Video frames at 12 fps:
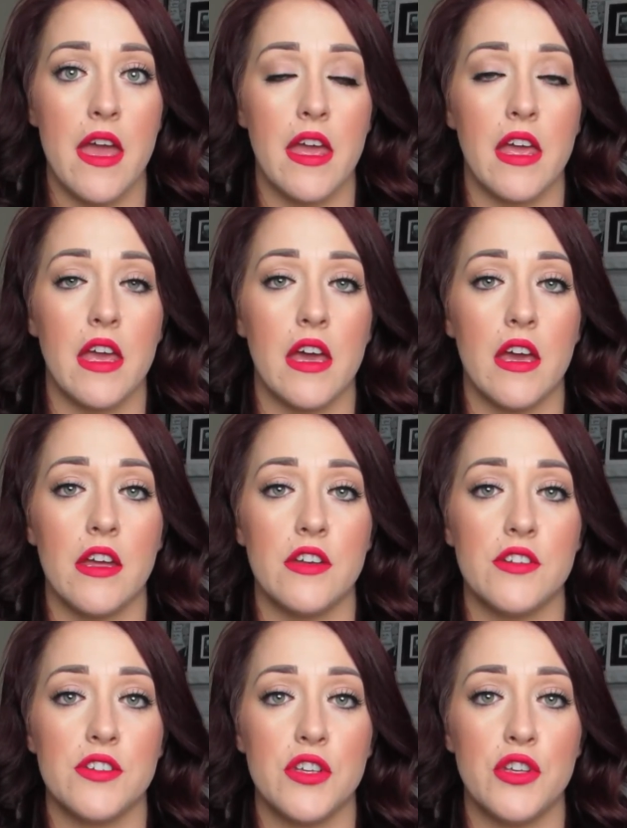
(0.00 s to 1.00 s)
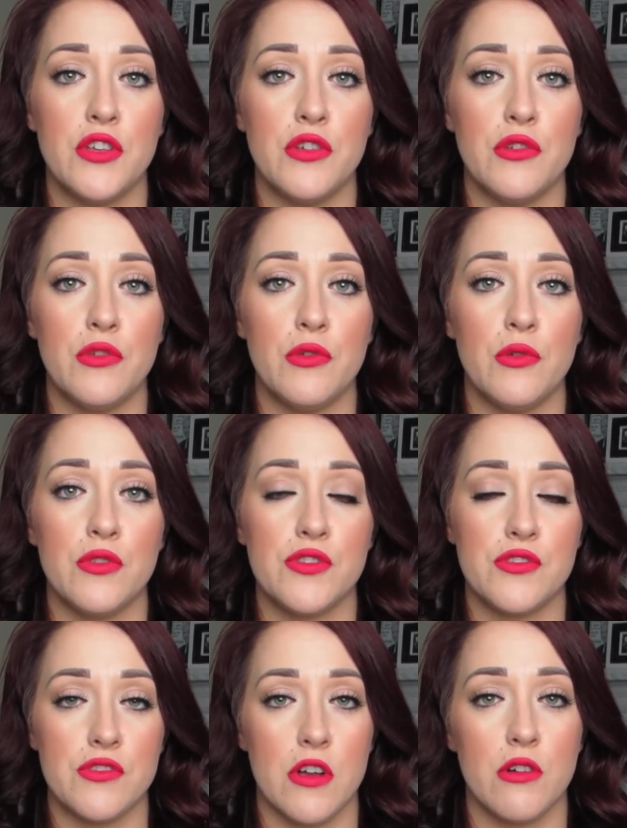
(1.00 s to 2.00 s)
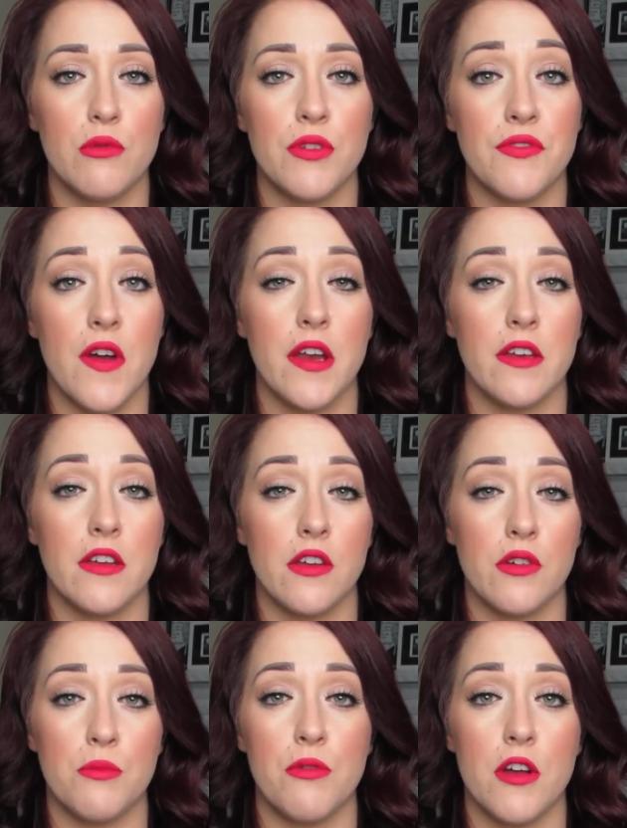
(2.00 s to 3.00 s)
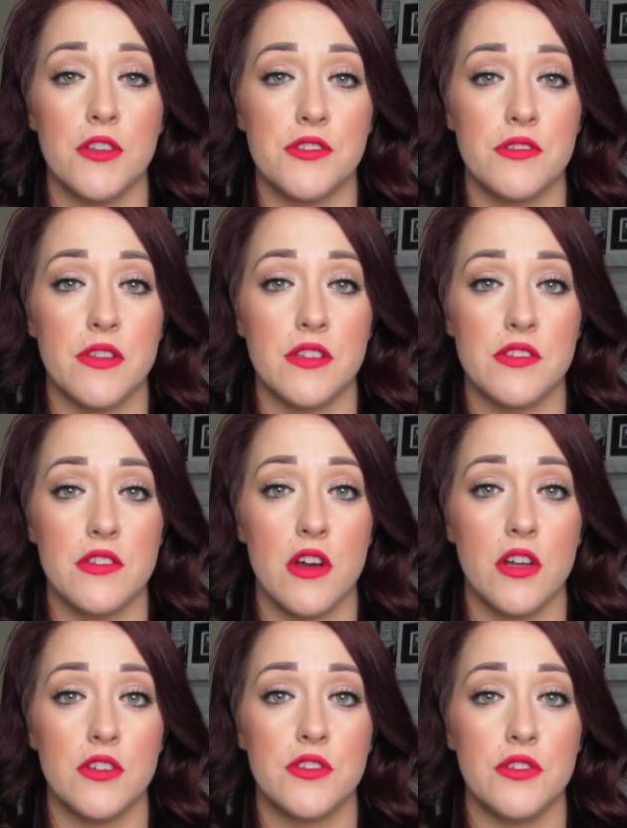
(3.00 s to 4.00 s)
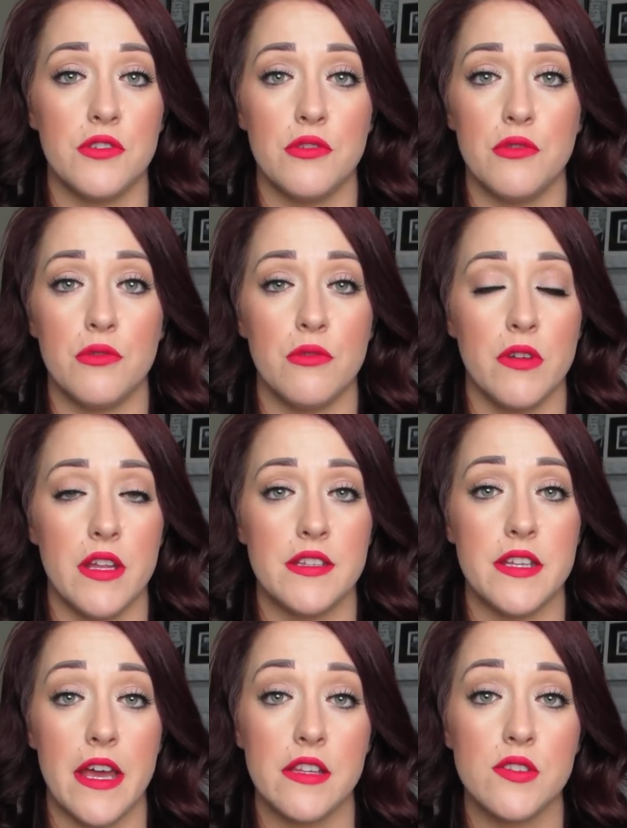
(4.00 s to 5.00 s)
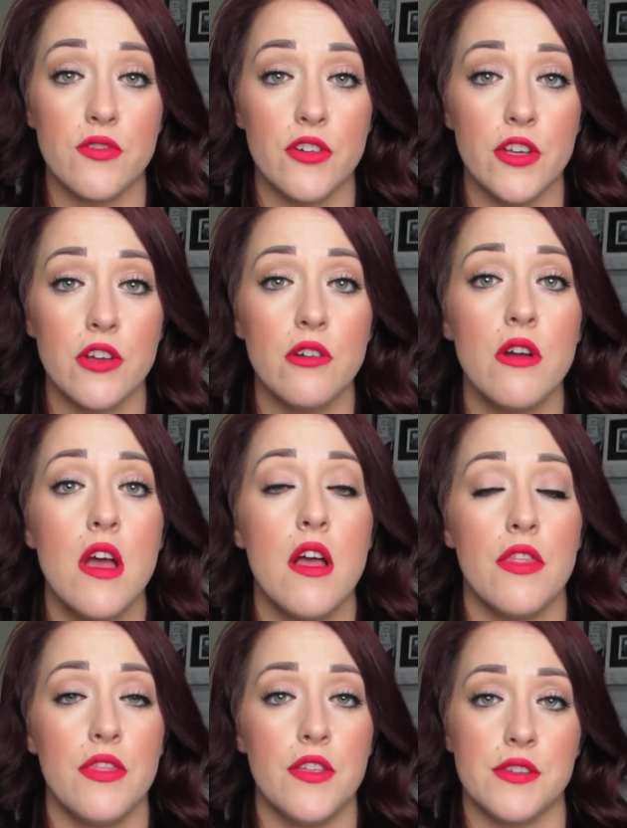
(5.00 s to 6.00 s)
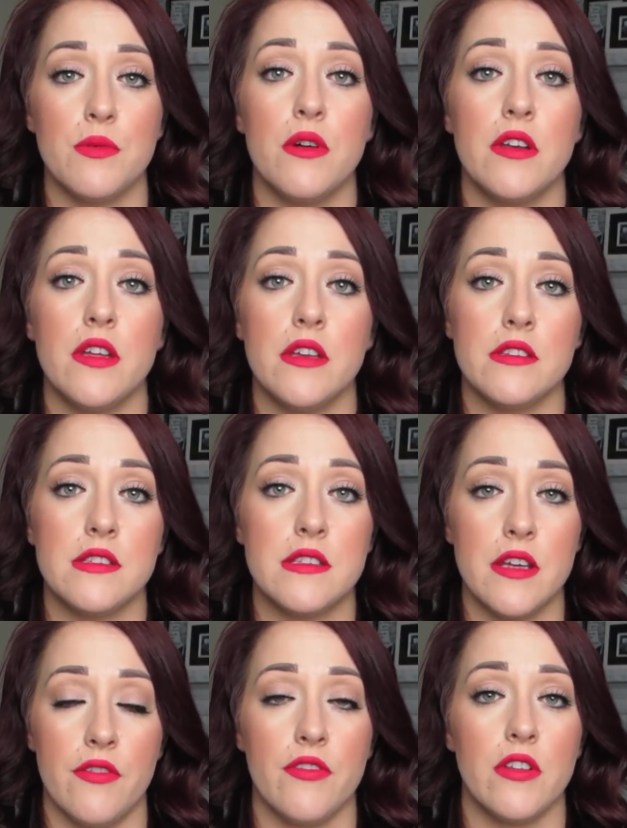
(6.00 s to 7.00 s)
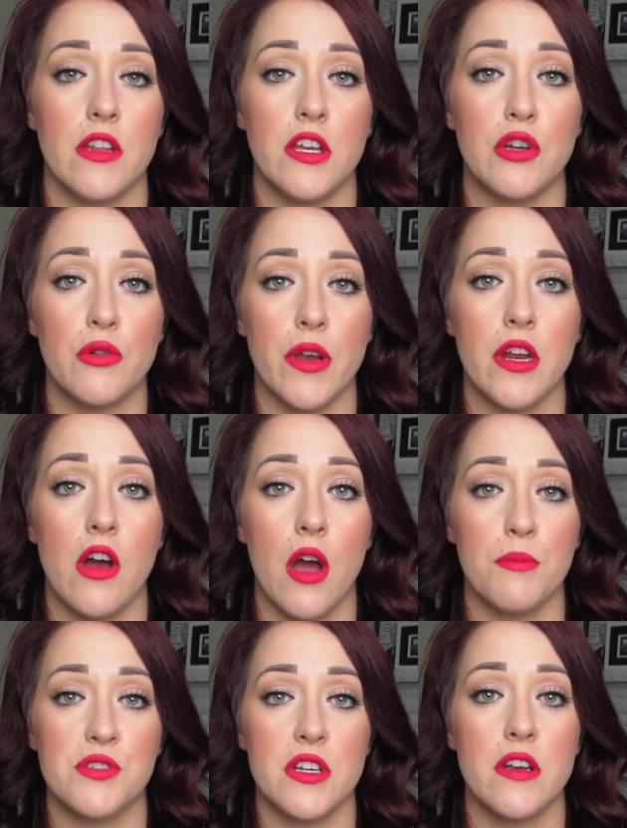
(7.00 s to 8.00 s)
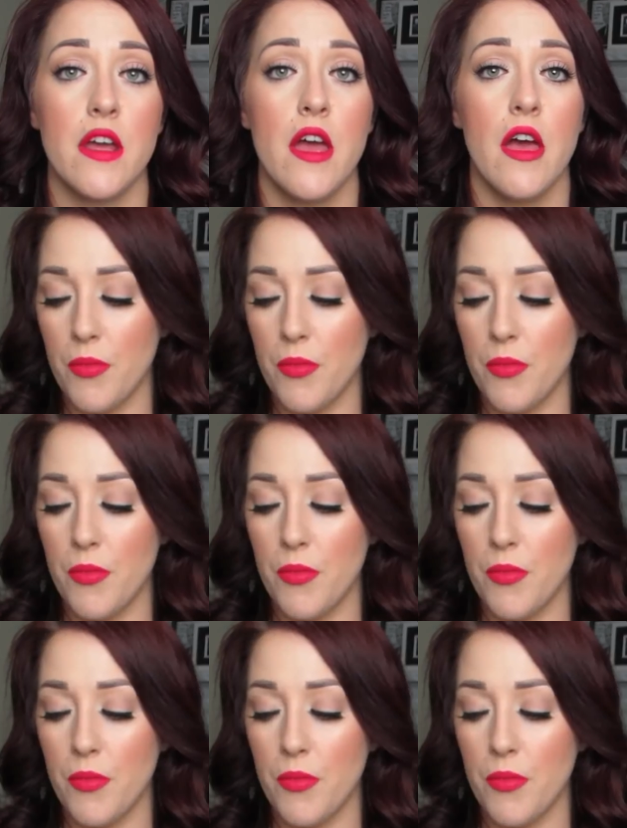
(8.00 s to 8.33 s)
and you struggle with finding a good bronzer that's not too intense for you, this one is definitely a great option.